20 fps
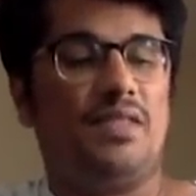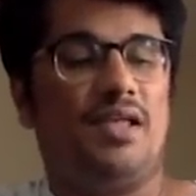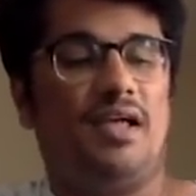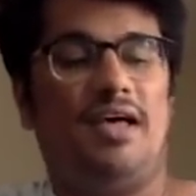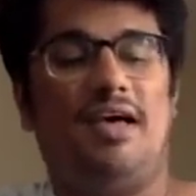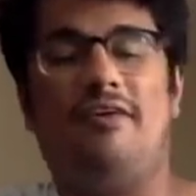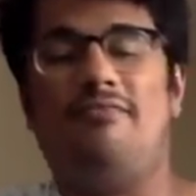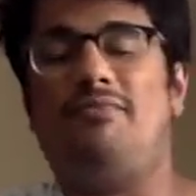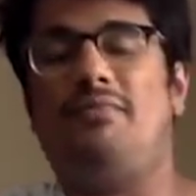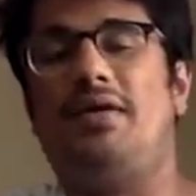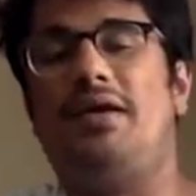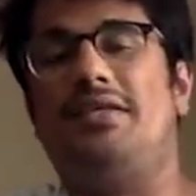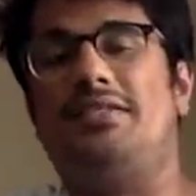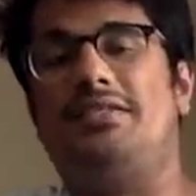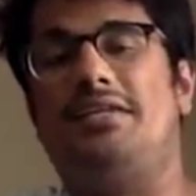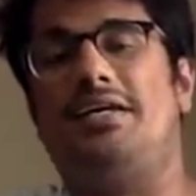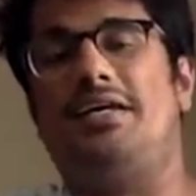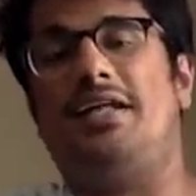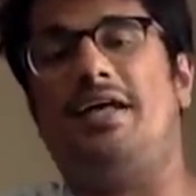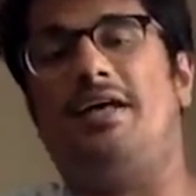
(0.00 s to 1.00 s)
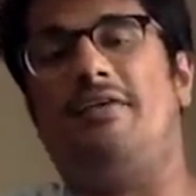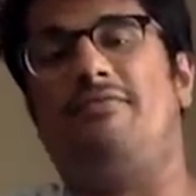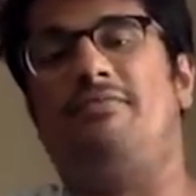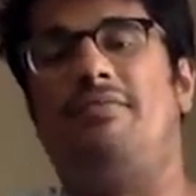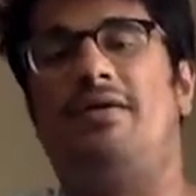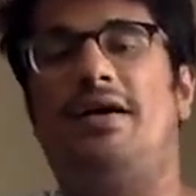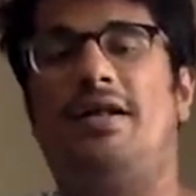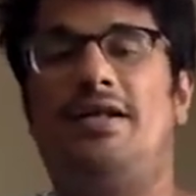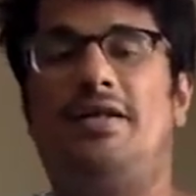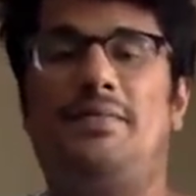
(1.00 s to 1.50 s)
F major, F
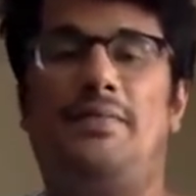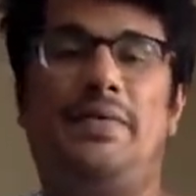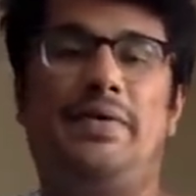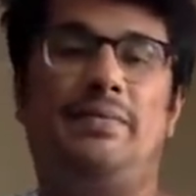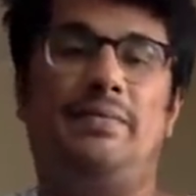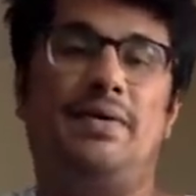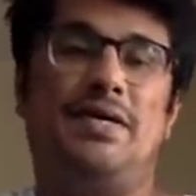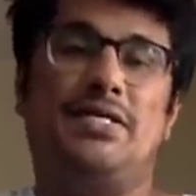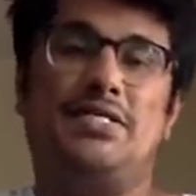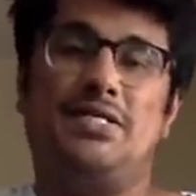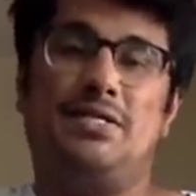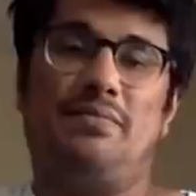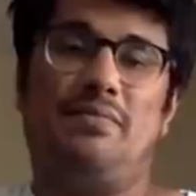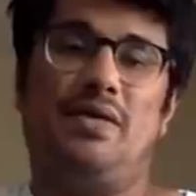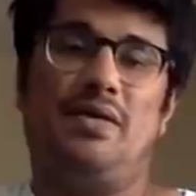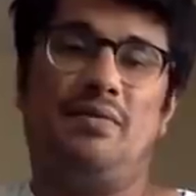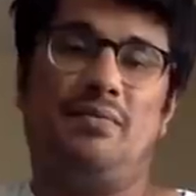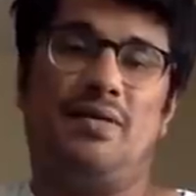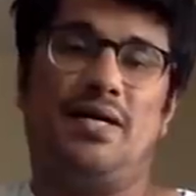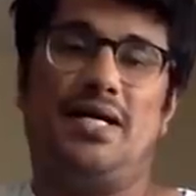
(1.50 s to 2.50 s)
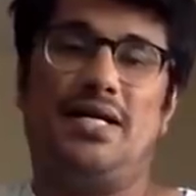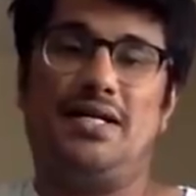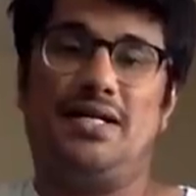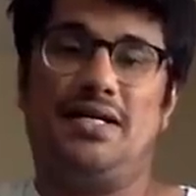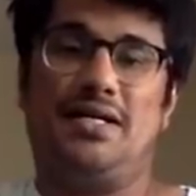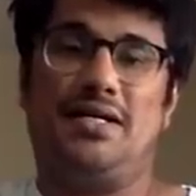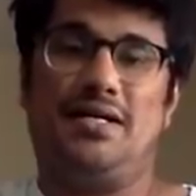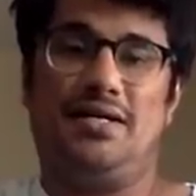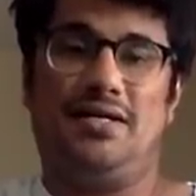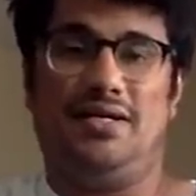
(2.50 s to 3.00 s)
minor, B major, B
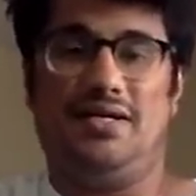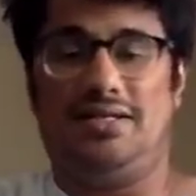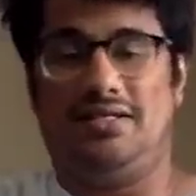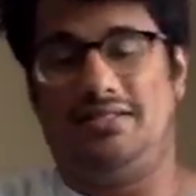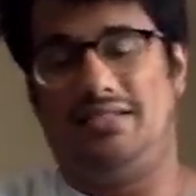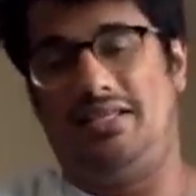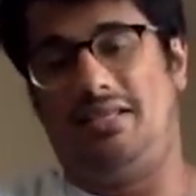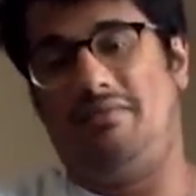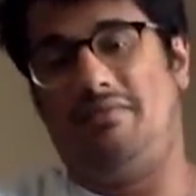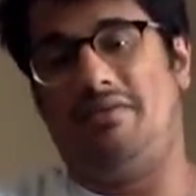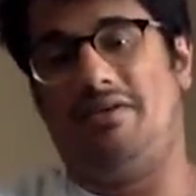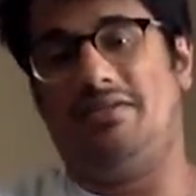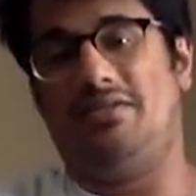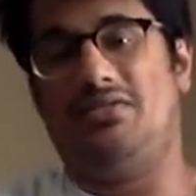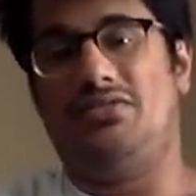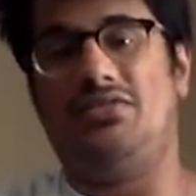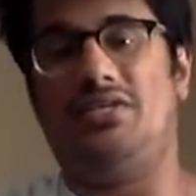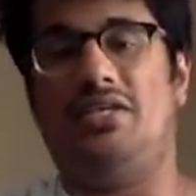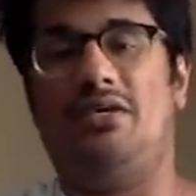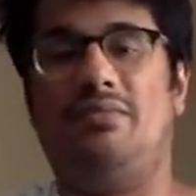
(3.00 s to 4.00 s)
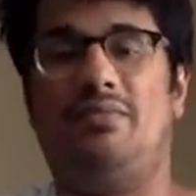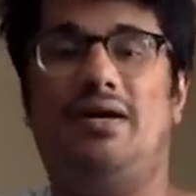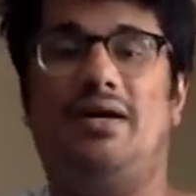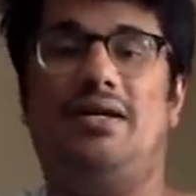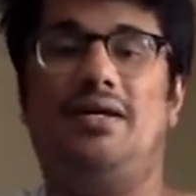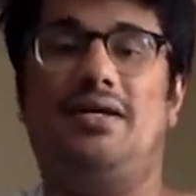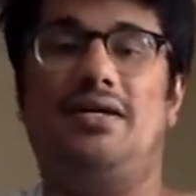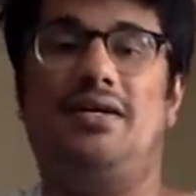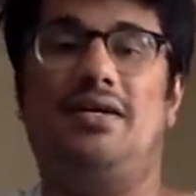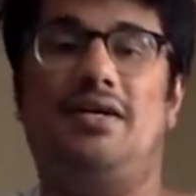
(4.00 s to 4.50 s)
minor, C major, C
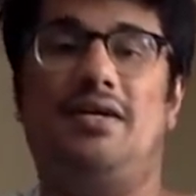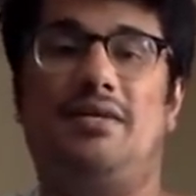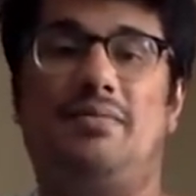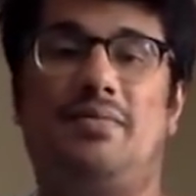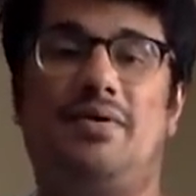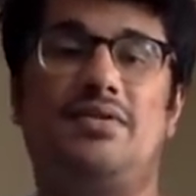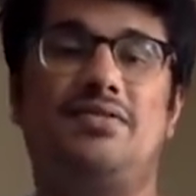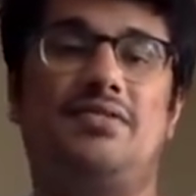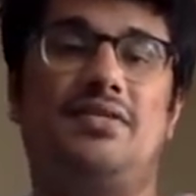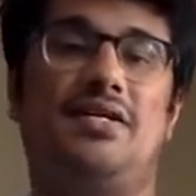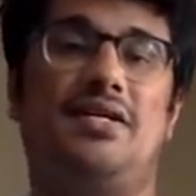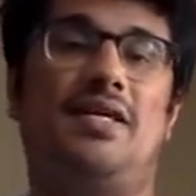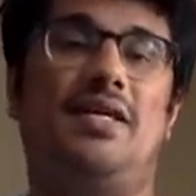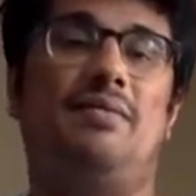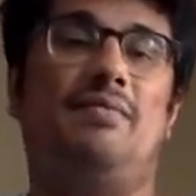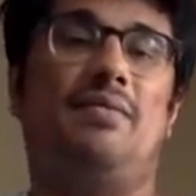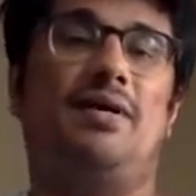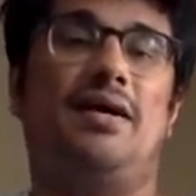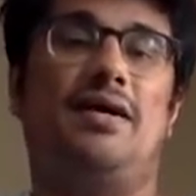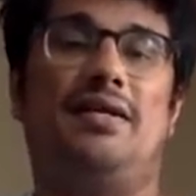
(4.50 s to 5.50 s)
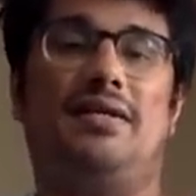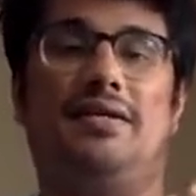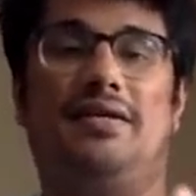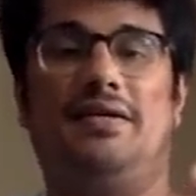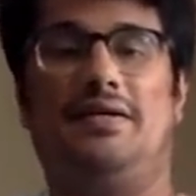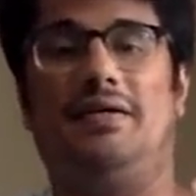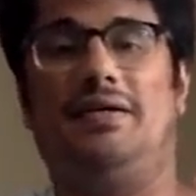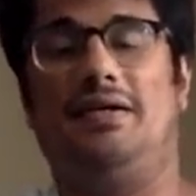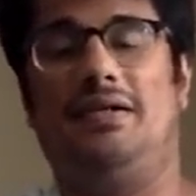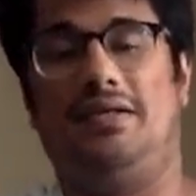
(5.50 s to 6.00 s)
minor, D major, D
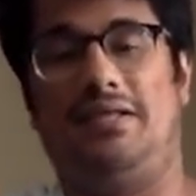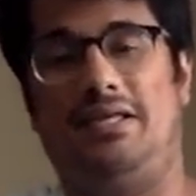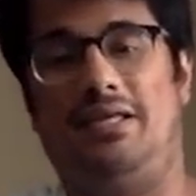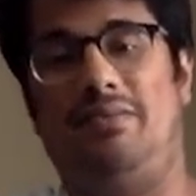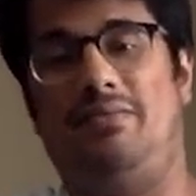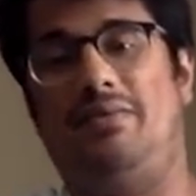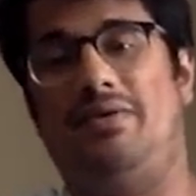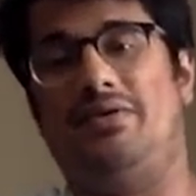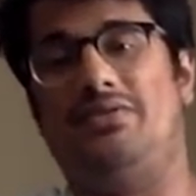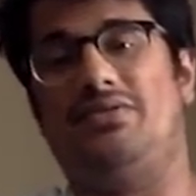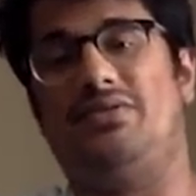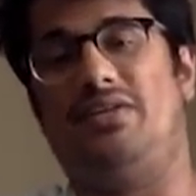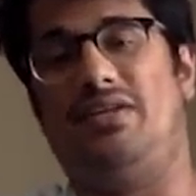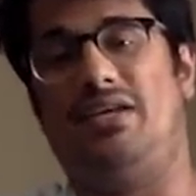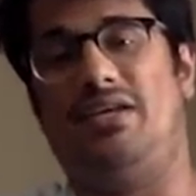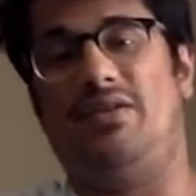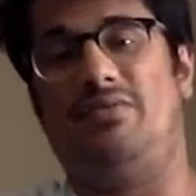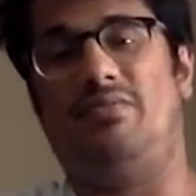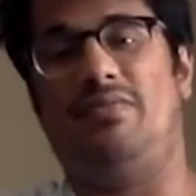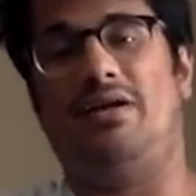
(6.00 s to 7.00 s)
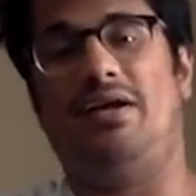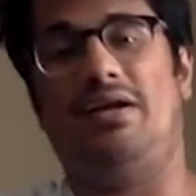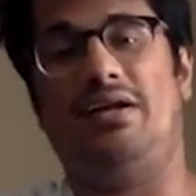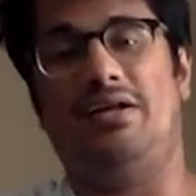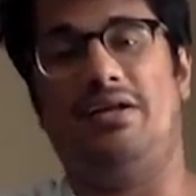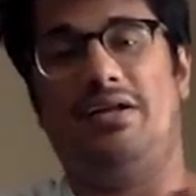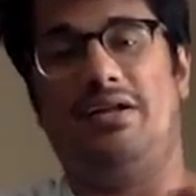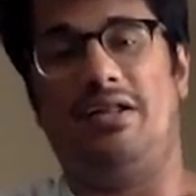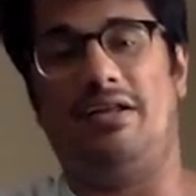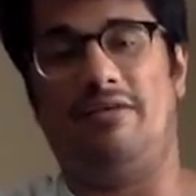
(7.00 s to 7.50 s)
minor, E major, E
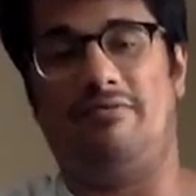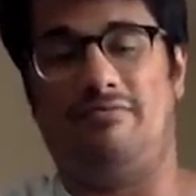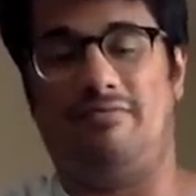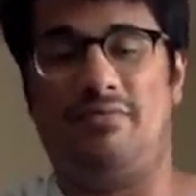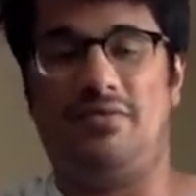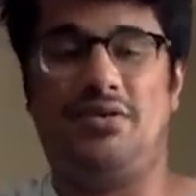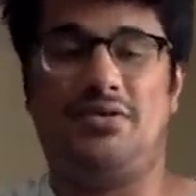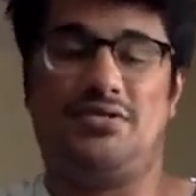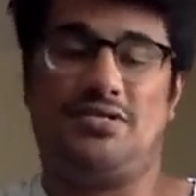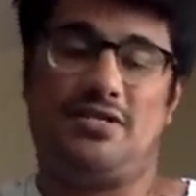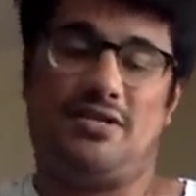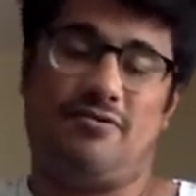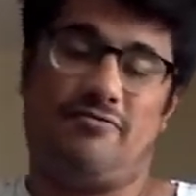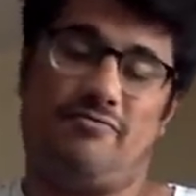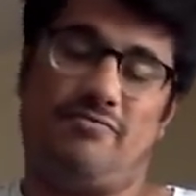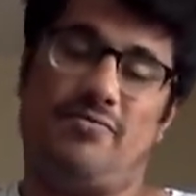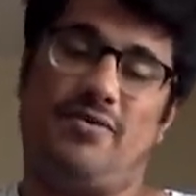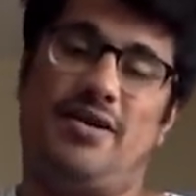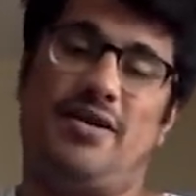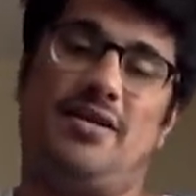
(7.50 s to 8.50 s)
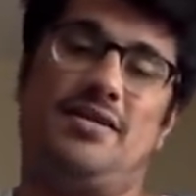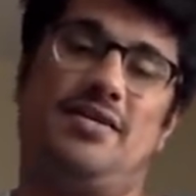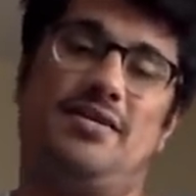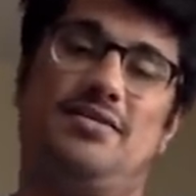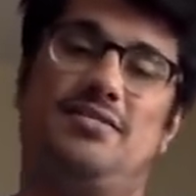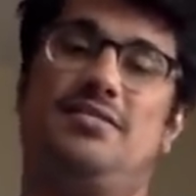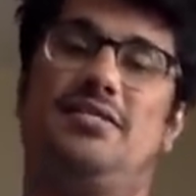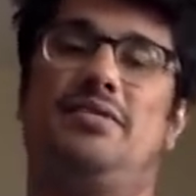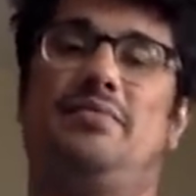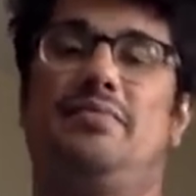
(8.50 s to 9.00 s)
minor, F major, F minor,
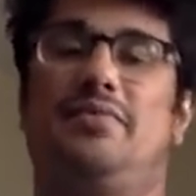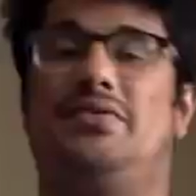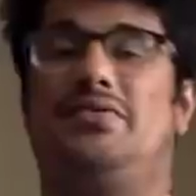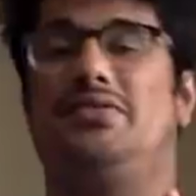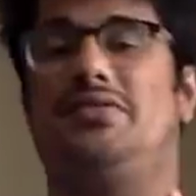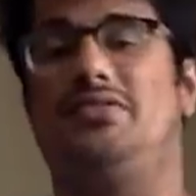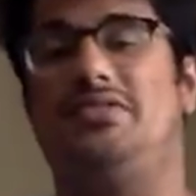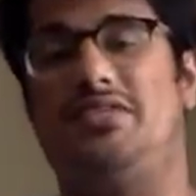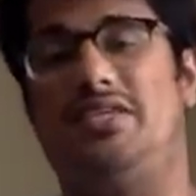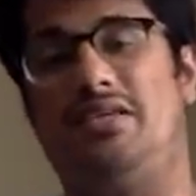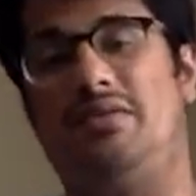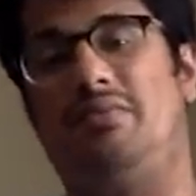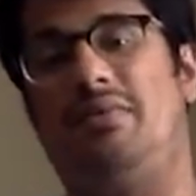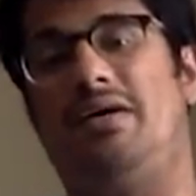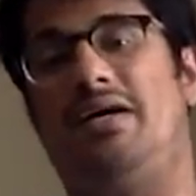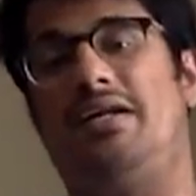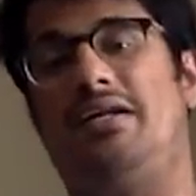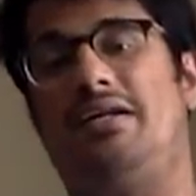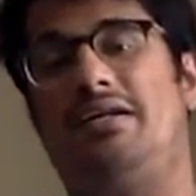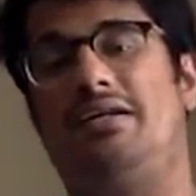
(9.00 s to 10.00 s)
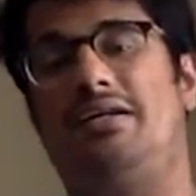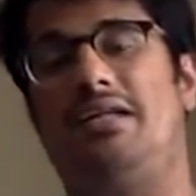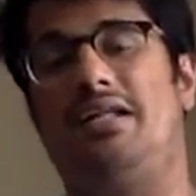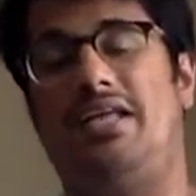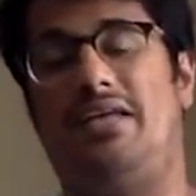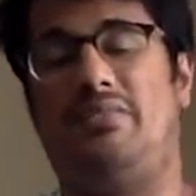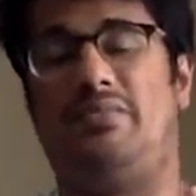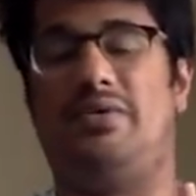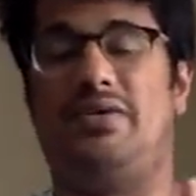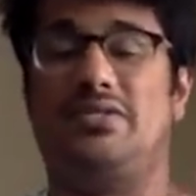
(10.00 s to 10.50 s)
G major, G minor,
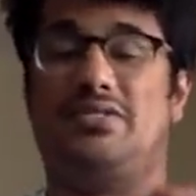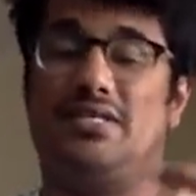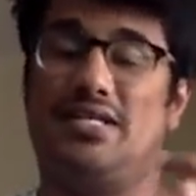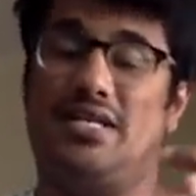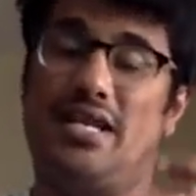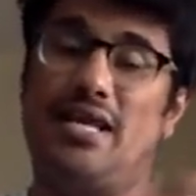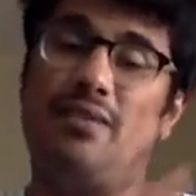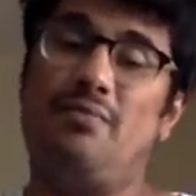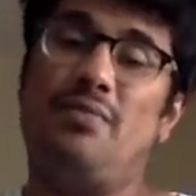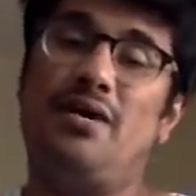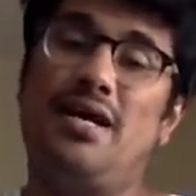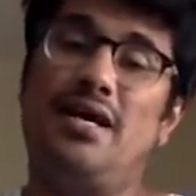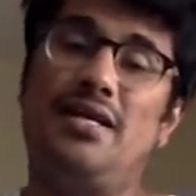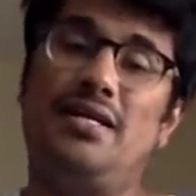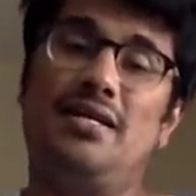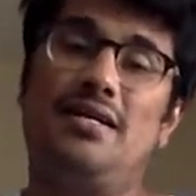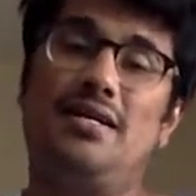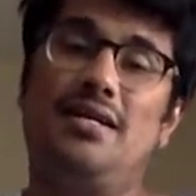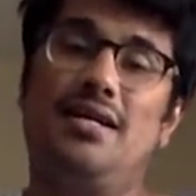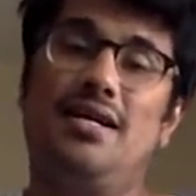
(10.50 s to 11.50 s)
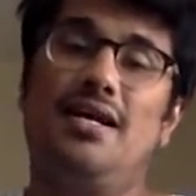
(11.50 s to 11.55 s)
A major, A minor,